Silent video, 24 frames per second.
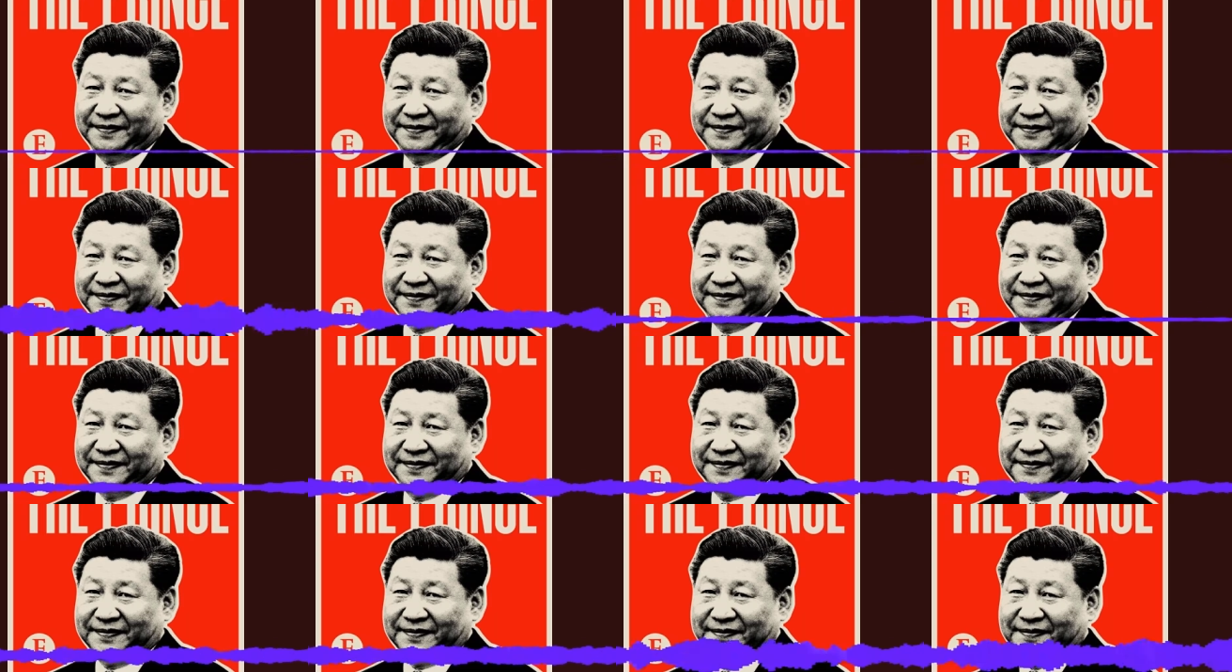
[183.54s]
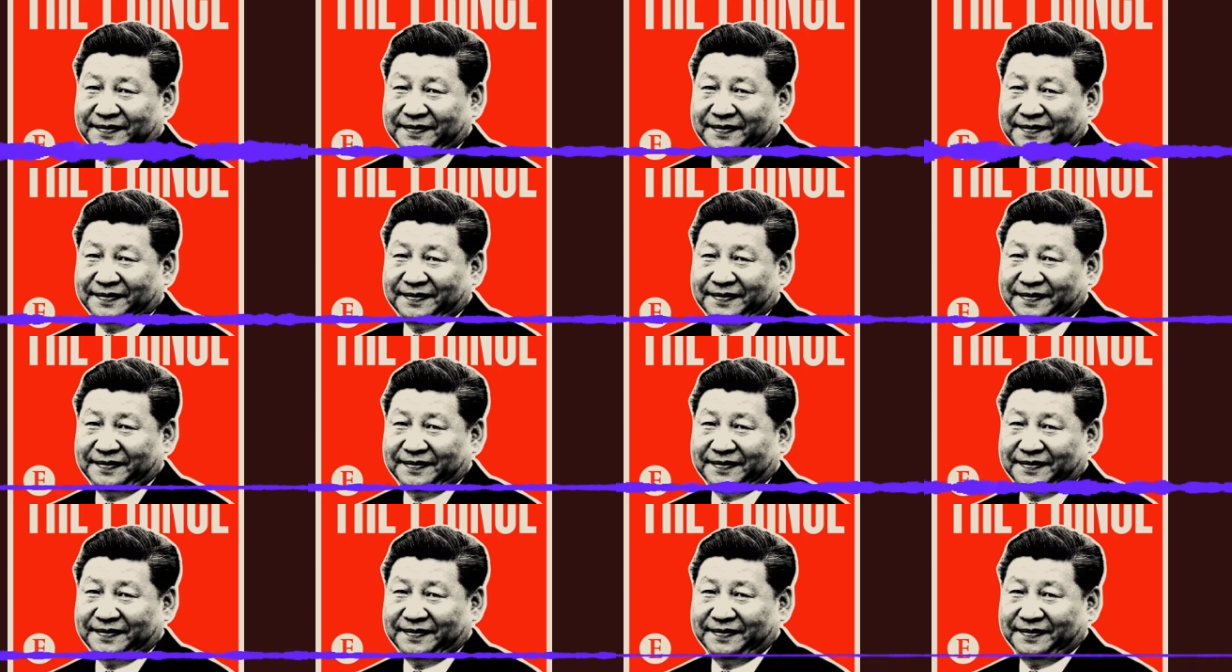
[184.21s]
It's really
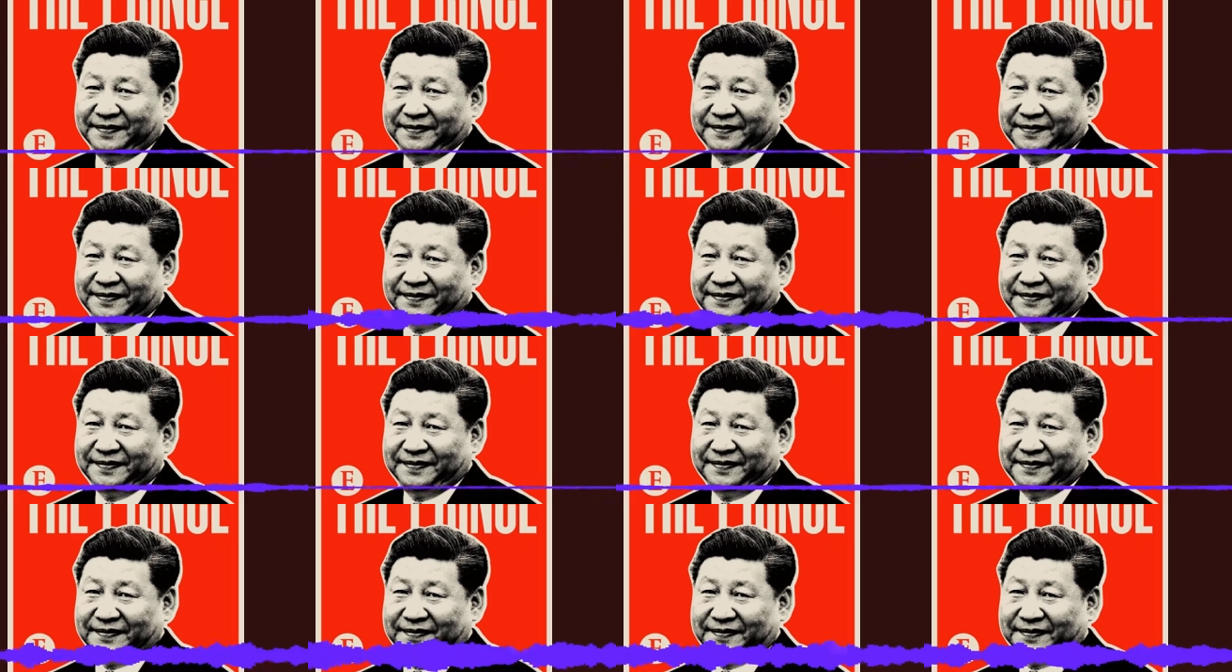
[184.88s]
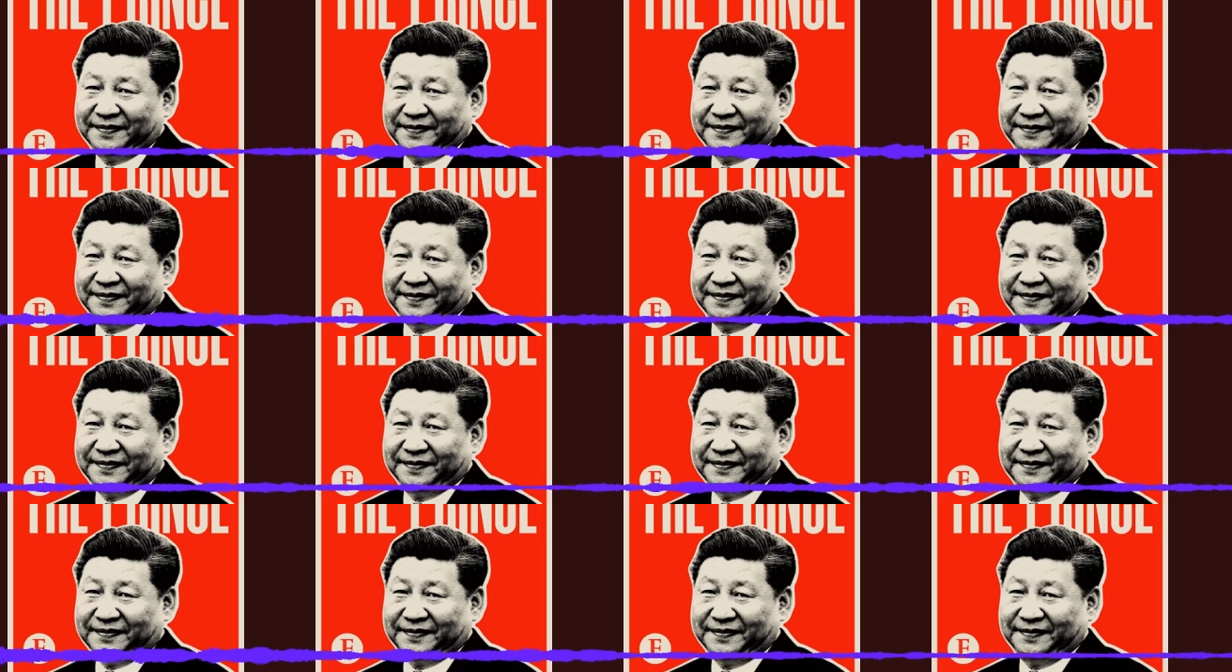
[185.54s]
almost like Greek tragedy
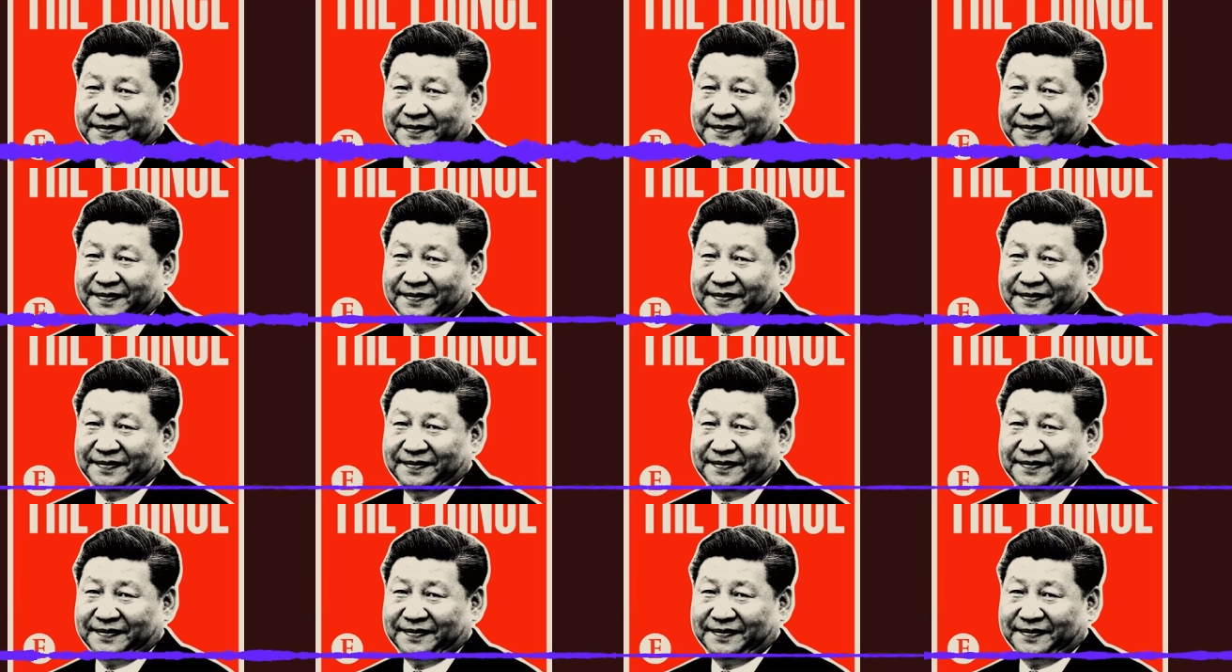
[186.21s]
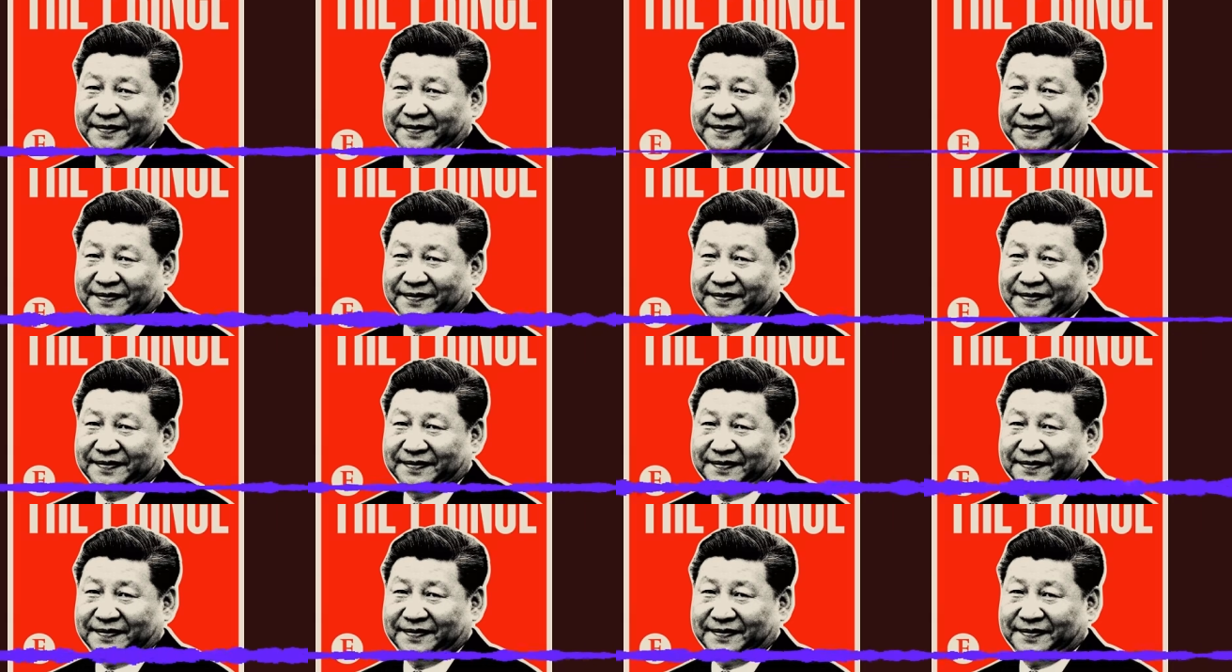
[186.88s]
in some ways. It's almost kind of
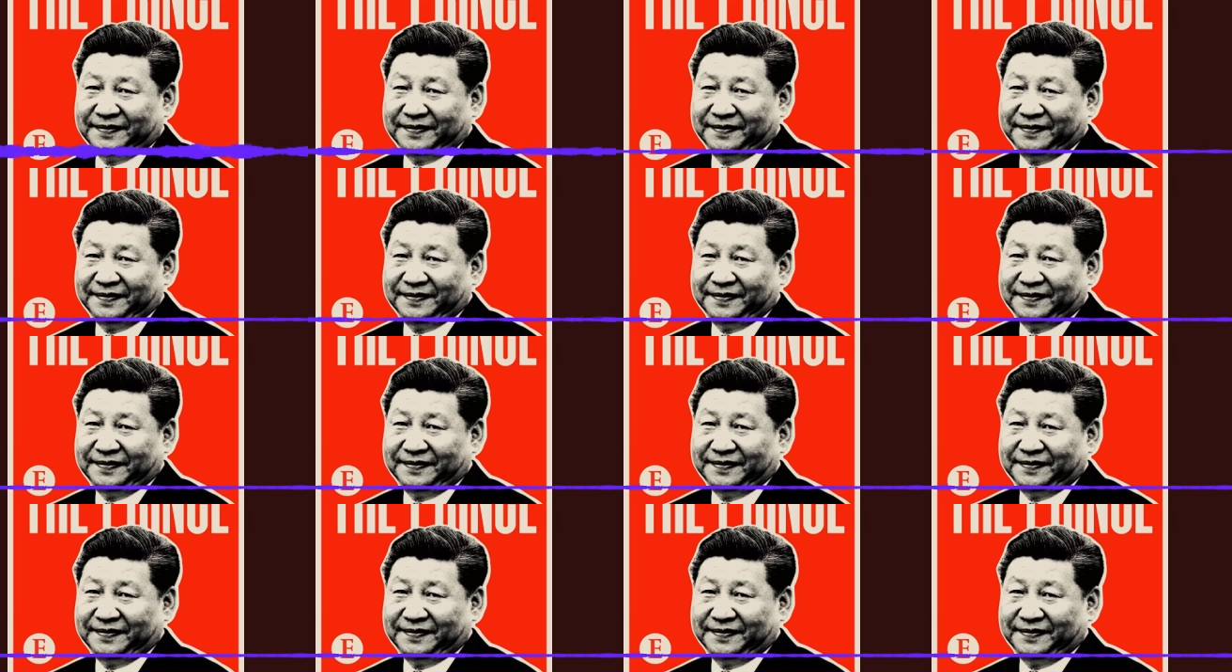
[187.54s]
amazing.